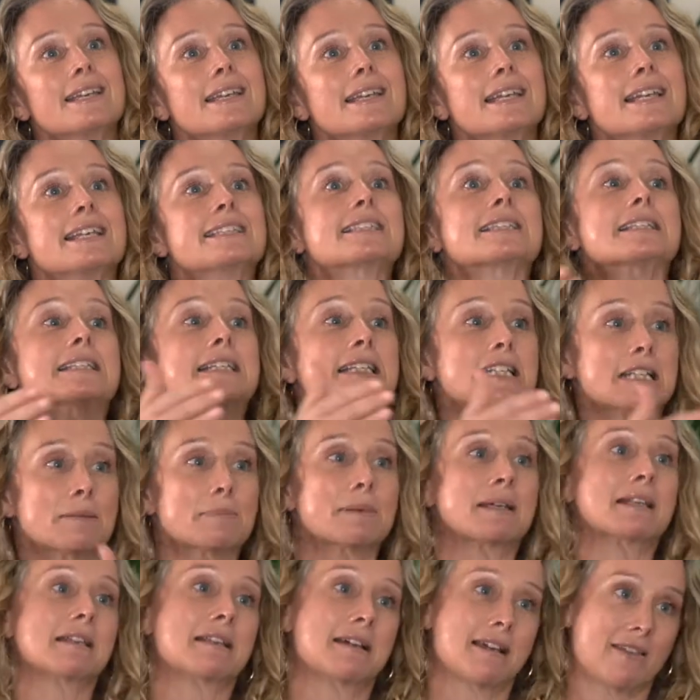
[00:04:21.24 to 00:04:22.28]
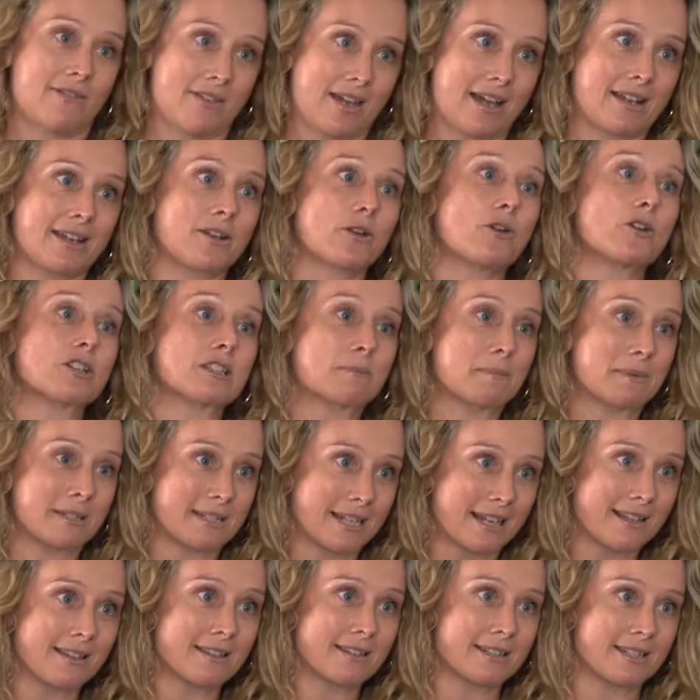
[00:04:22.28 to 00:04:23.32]
It's a little bit like that in
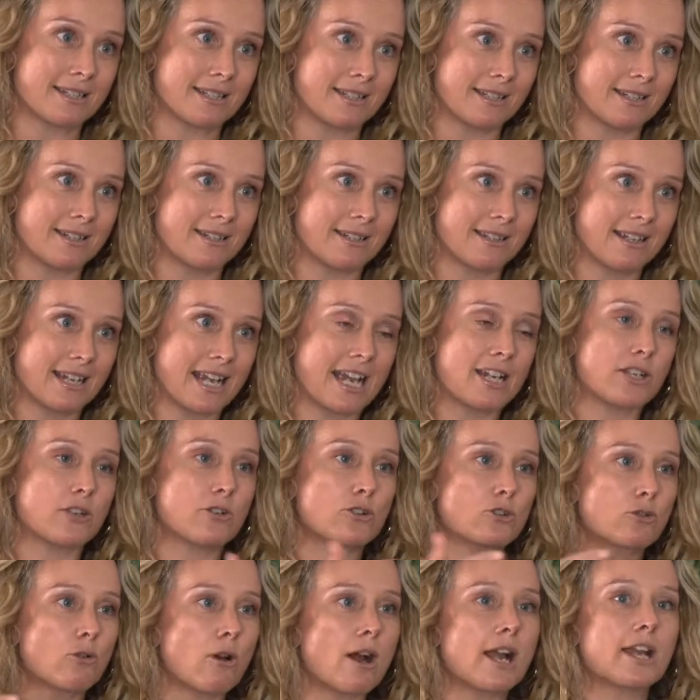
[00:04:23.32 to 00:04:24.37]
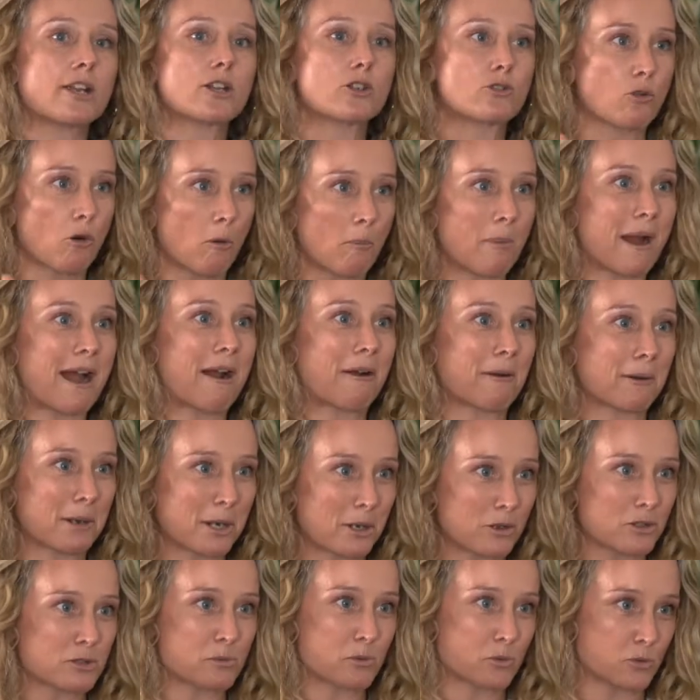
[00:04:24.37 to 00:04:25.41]
hospitality, and you try and draw
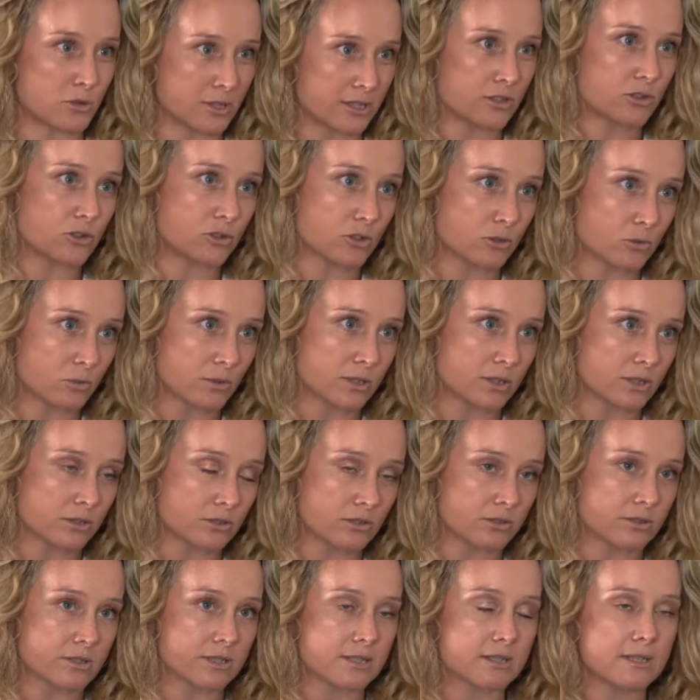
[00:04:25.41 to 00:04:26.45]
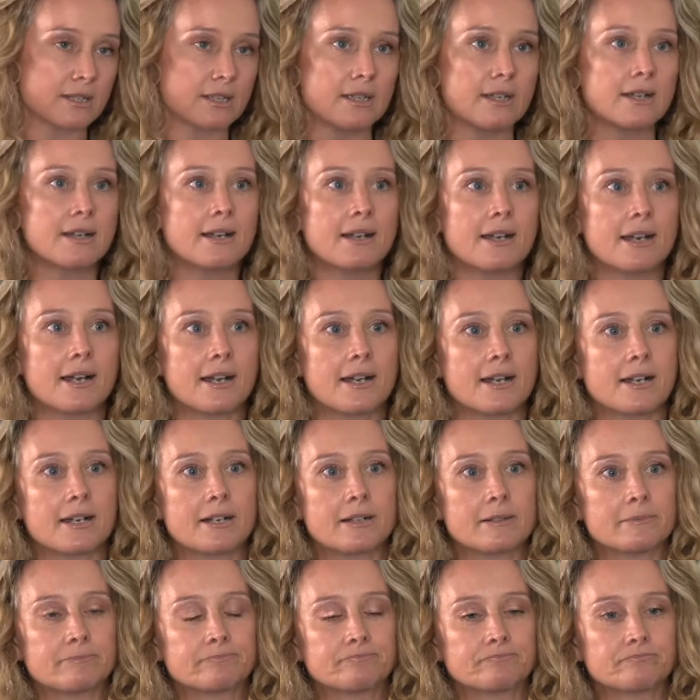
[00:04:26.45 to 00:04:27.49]
parallels between the two worlds.
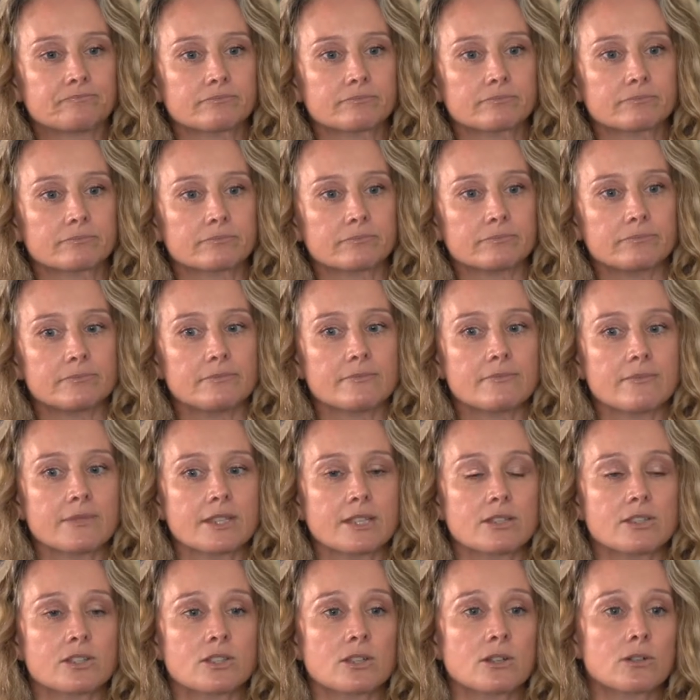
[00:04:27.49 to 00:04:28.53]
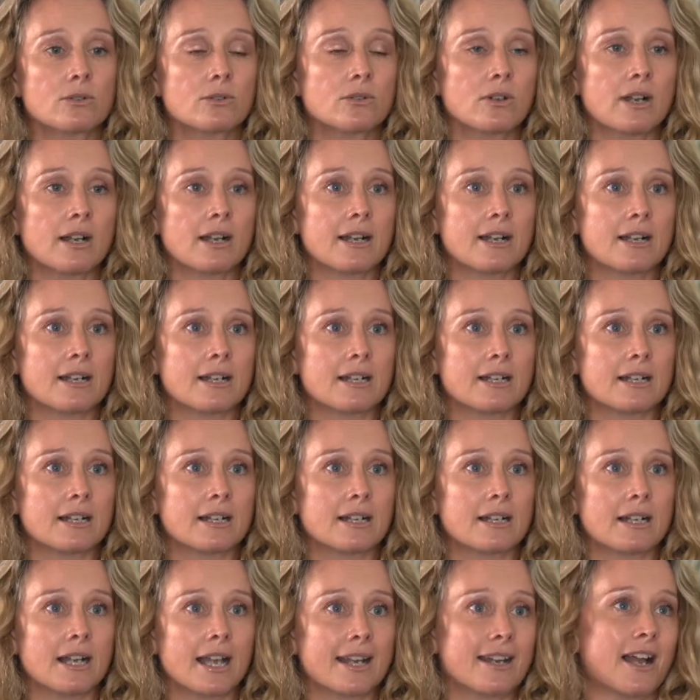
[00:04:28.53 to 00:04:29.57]
And
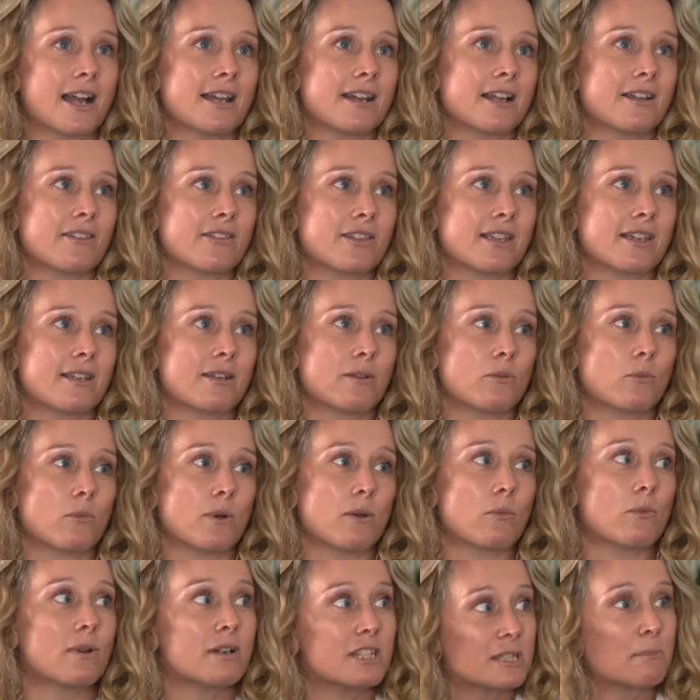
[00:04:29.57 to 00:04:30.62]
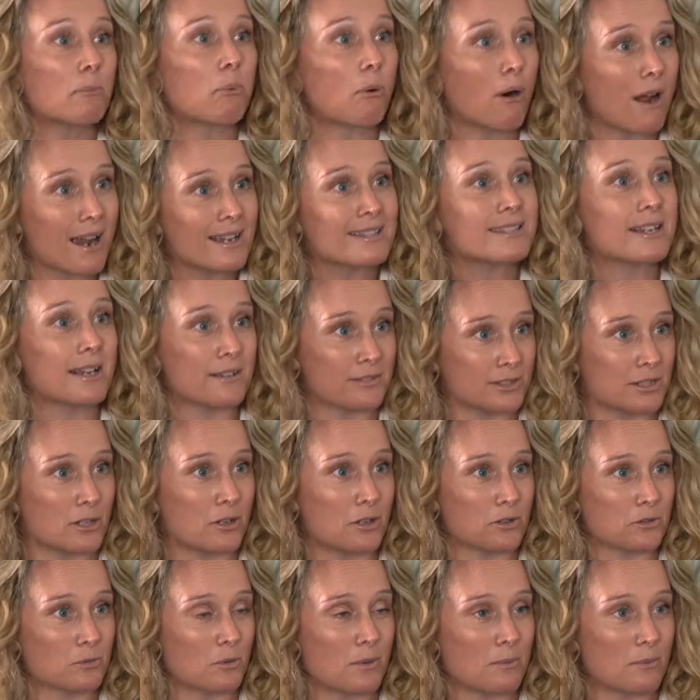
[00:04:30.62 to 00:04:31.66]
I think we surprise
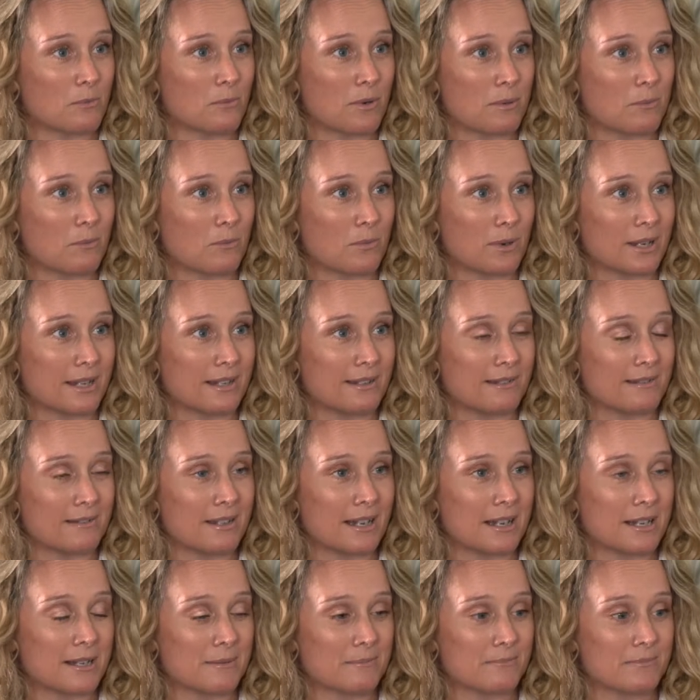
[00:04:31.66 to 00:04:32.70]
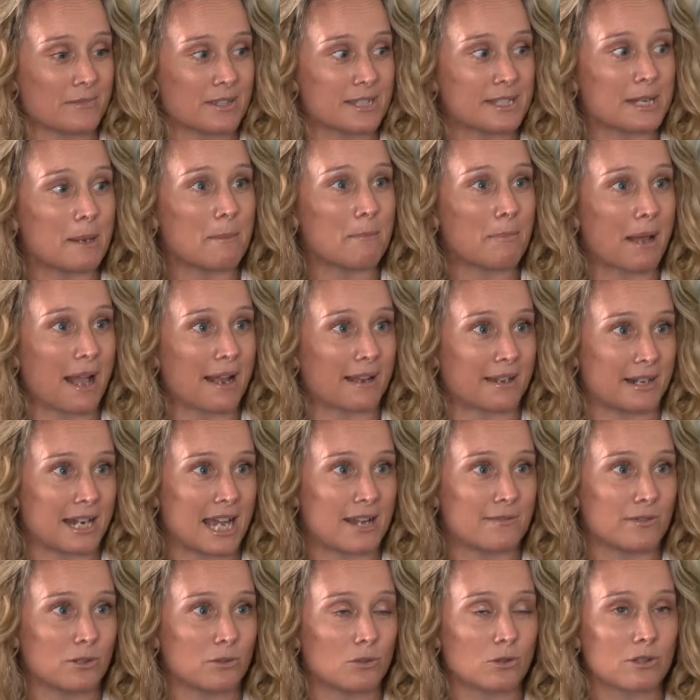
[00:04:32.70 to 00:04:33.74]
ourselves when we step back and
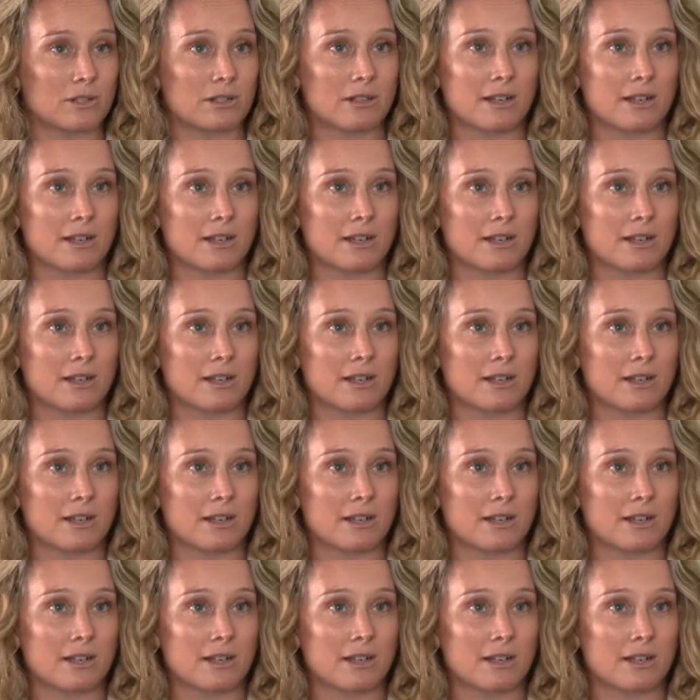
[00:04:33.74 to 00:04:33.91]
have a look.